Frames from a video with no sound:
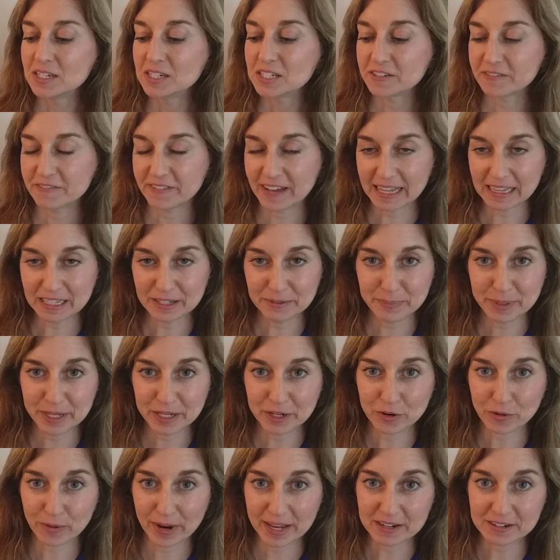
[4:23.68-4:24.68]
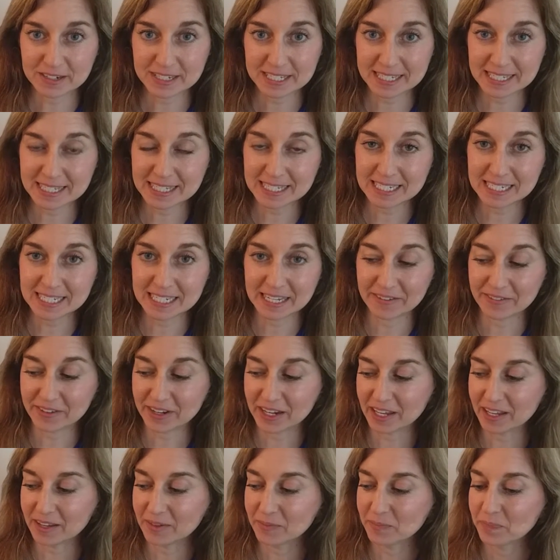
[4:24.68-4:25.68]
Developing greater
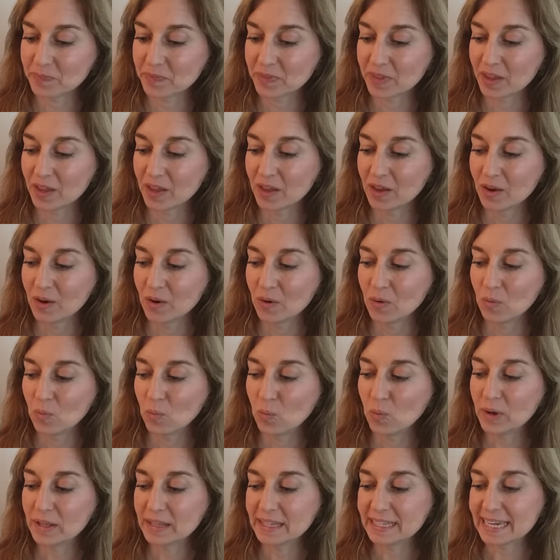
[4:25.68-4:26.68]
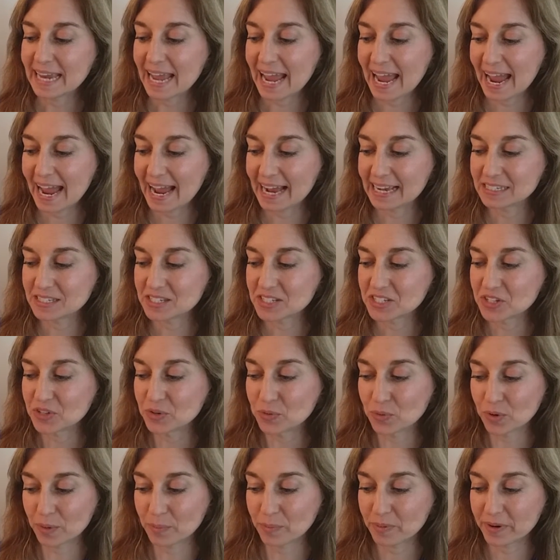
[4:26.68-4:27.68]
sensitivity will enhance
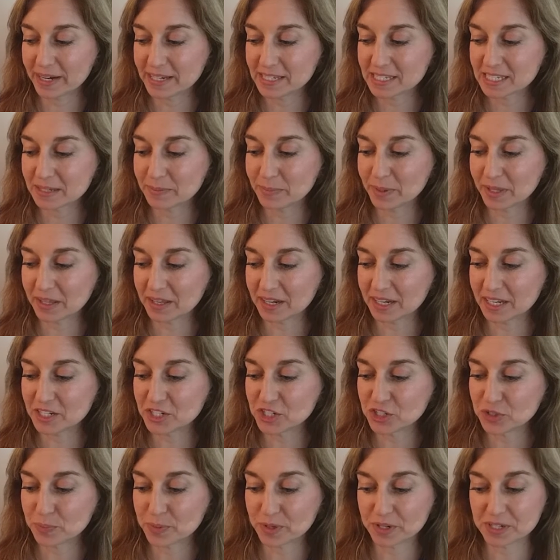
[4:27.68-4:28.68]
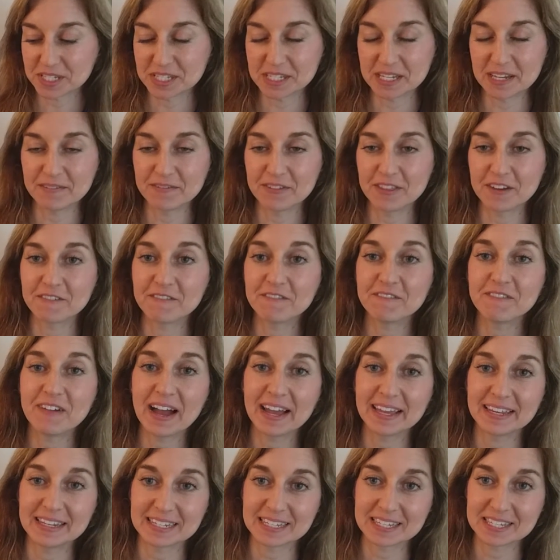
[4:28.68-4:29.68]
your brain's ability to perceive the
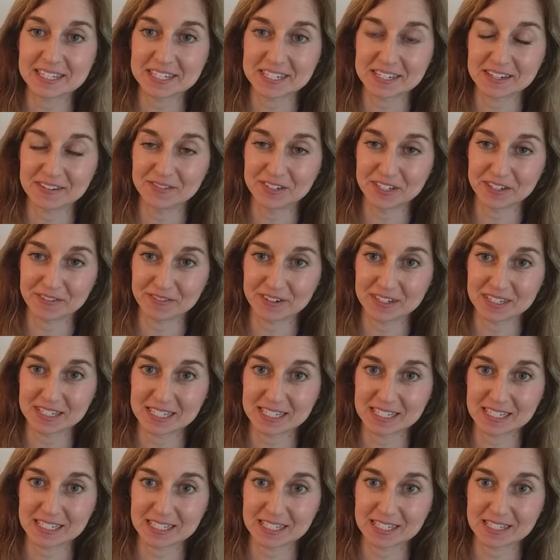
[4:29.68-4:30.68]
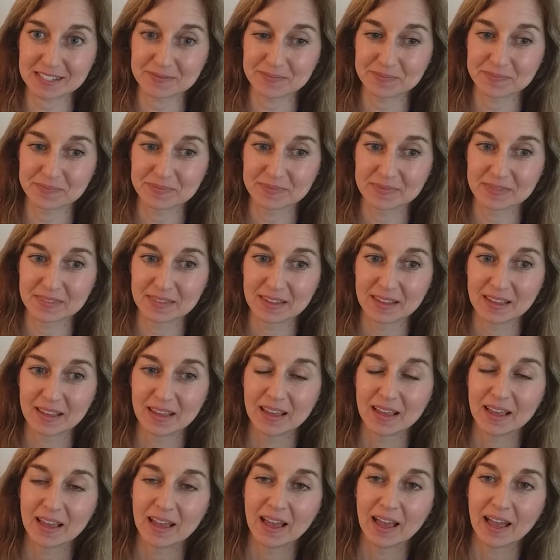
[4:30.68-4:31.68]
finest of differences.
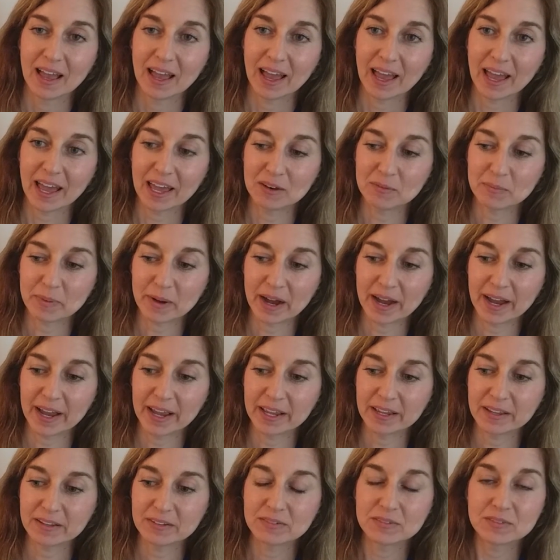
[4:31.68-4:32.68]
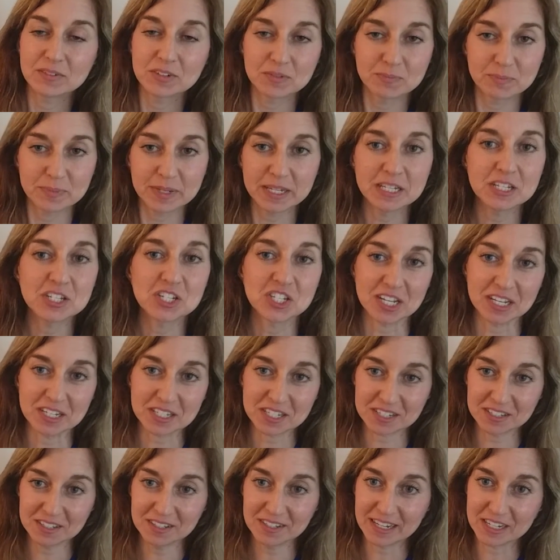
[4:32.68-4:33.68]
And by being
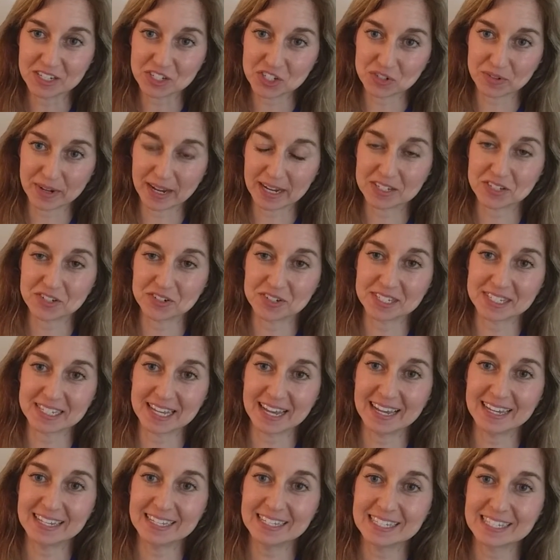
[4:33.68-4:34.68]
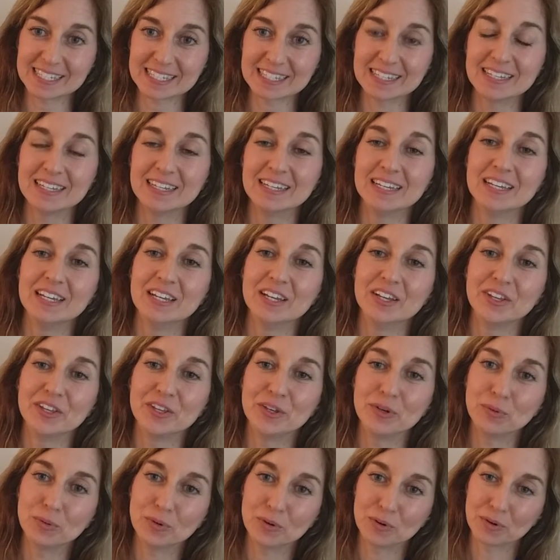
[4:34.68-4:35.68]
gentle as you exercise,
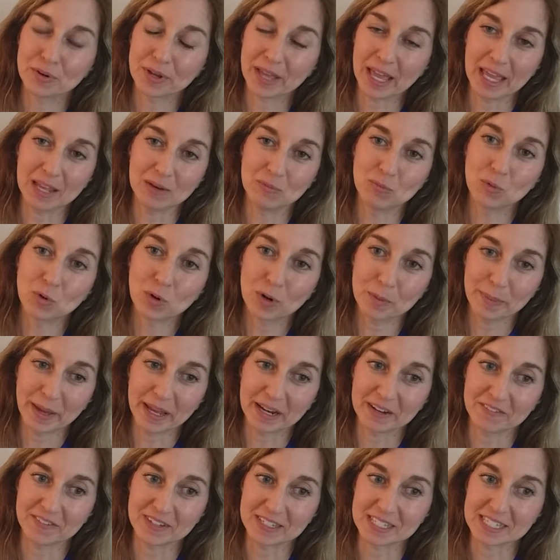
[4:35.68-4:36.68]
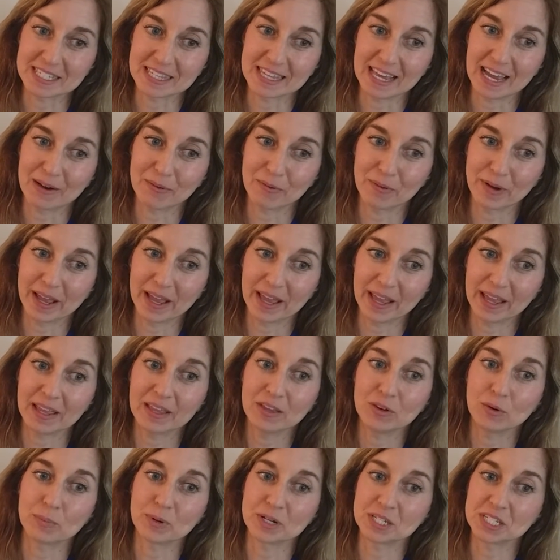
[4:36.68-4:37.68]
you will gain more benefits that way.
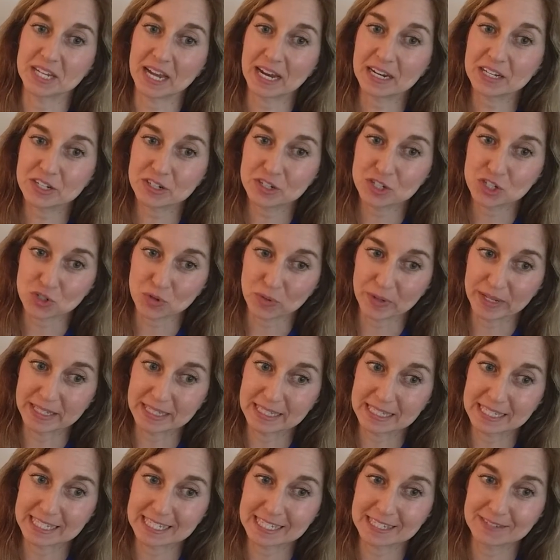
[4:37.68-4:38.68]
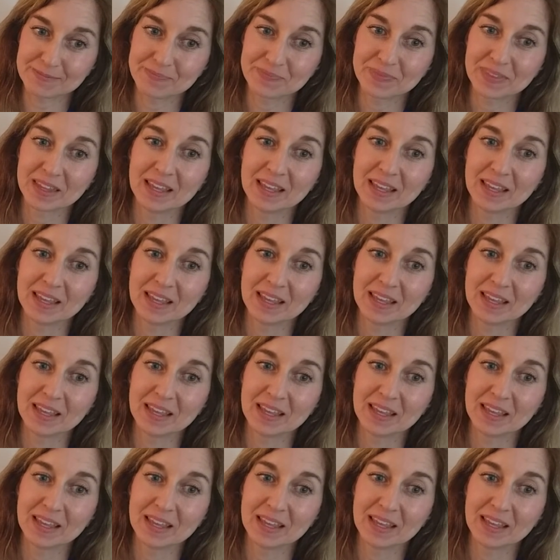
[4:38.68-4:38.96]
You'll protect your joints.